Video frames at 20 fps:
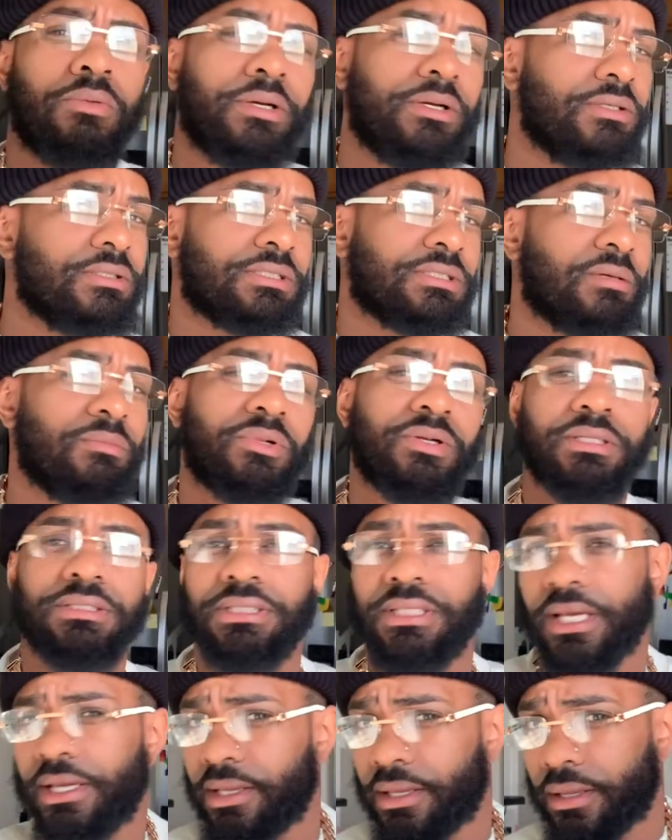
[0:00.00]
winter, summer, it's
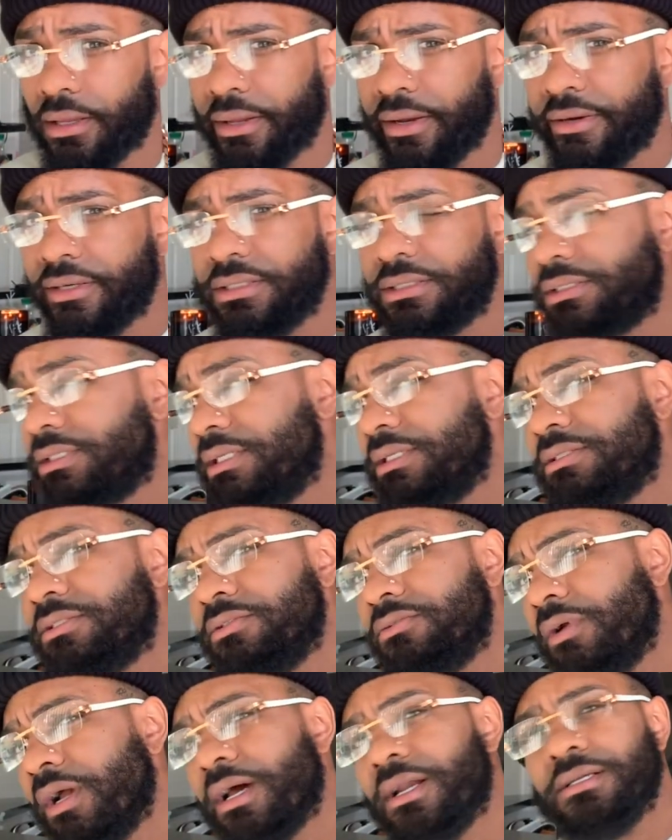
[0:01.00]
like every season
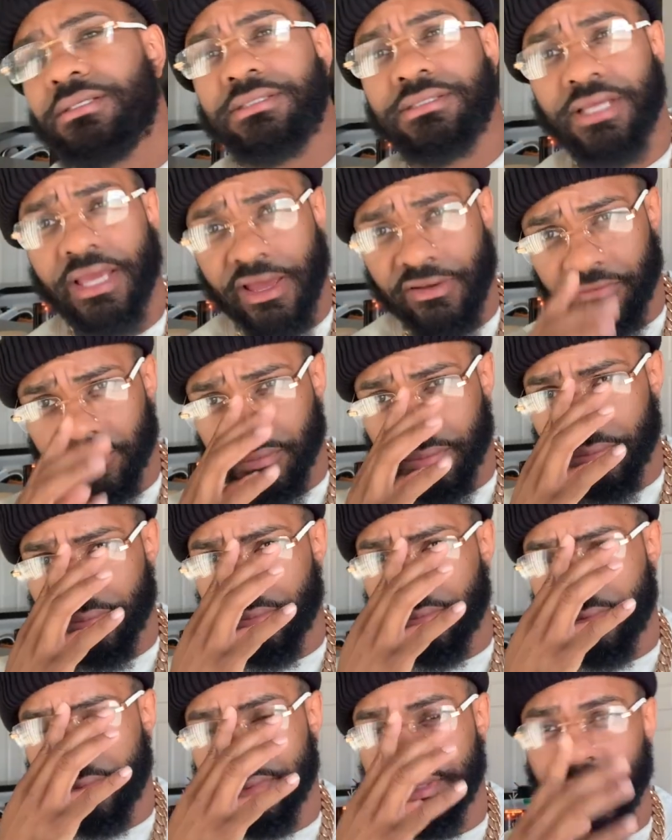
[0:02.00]
you gotta just have them.
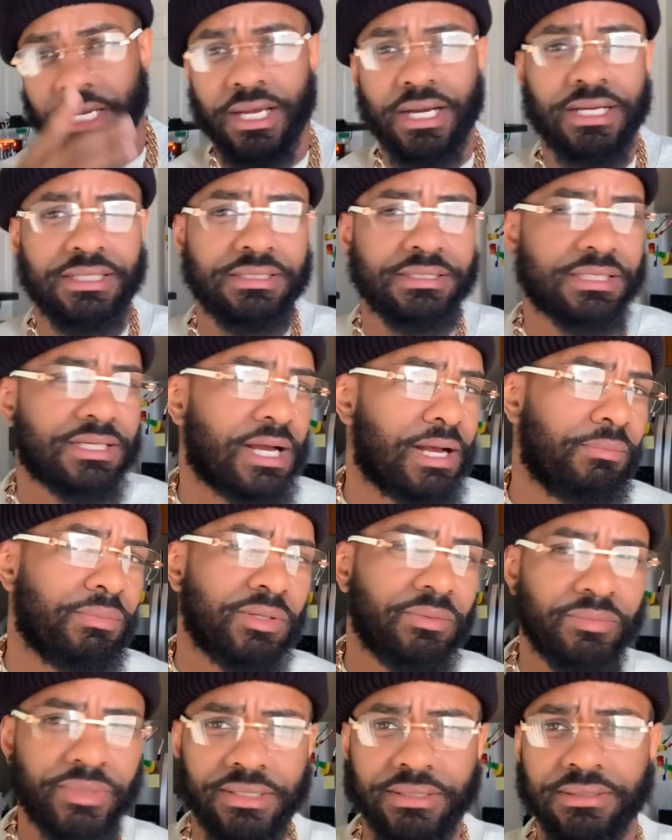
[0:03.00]
See how they just
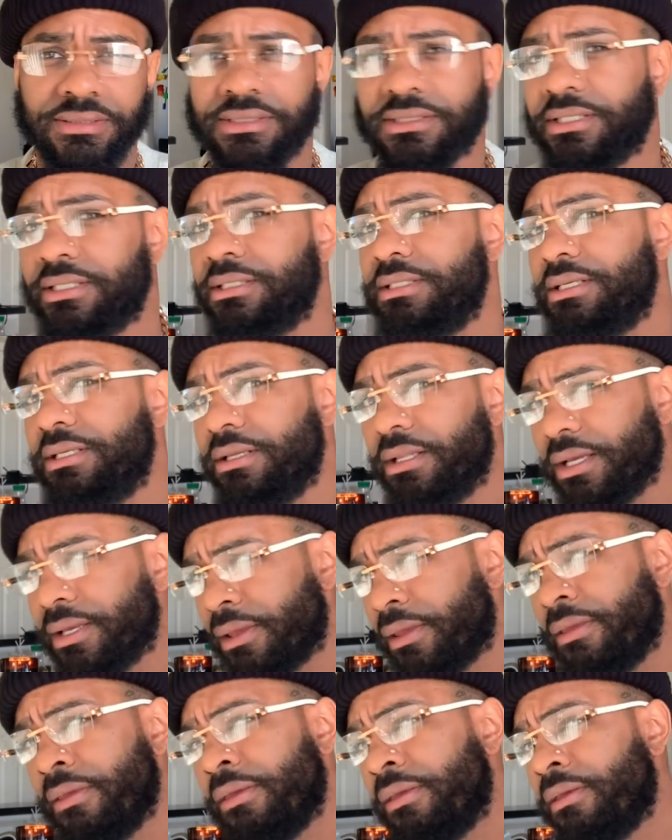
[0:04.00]
compliment the Scully, like,
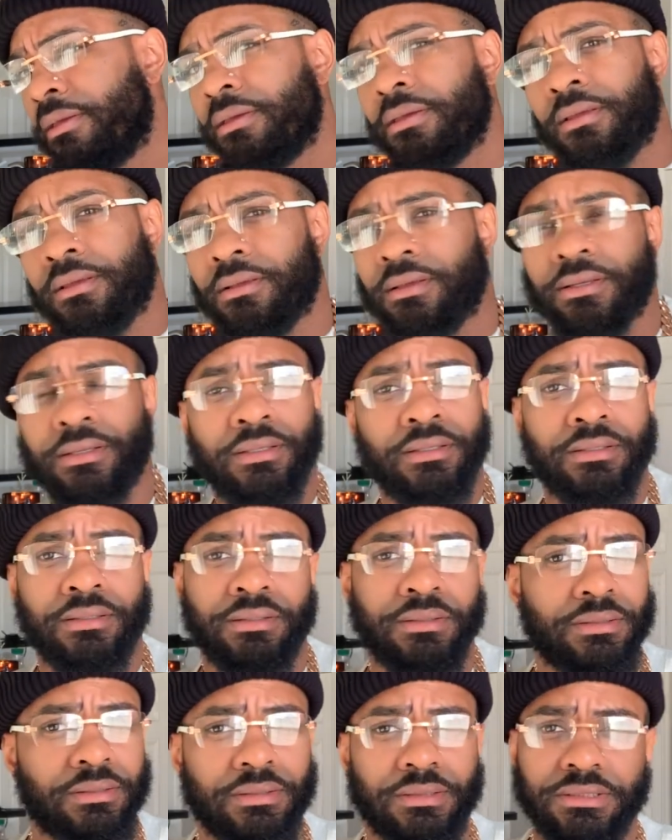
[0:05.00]

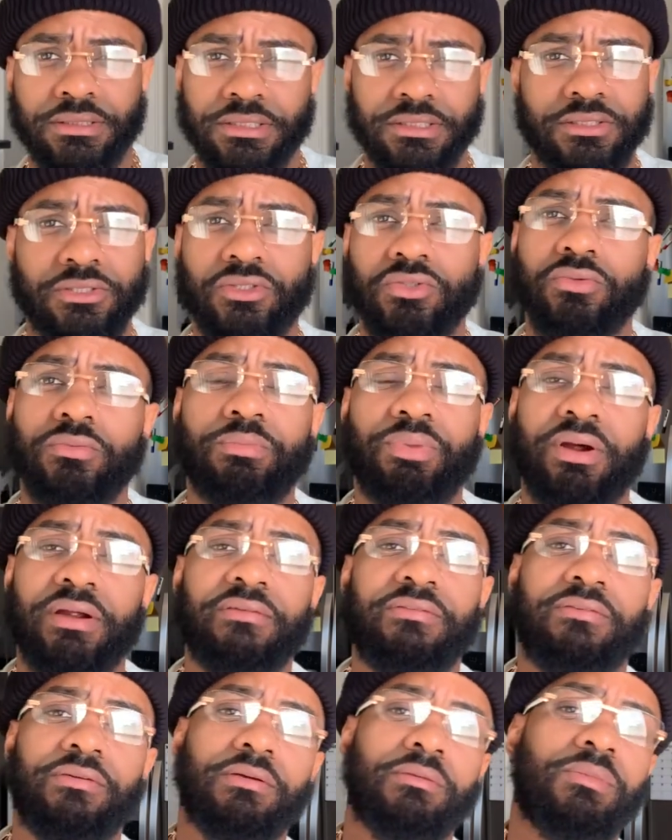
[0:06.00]
it's just too
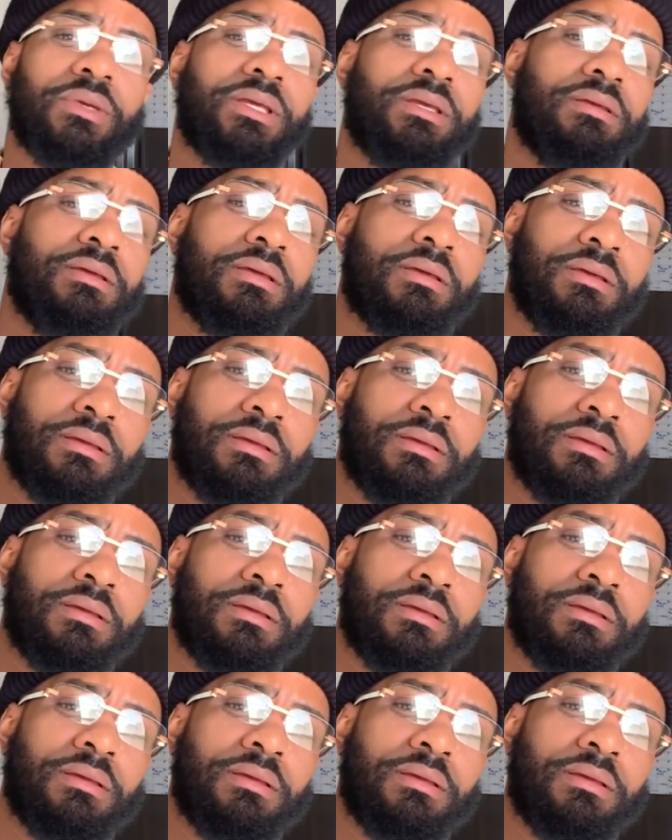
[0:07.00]
perfect, man.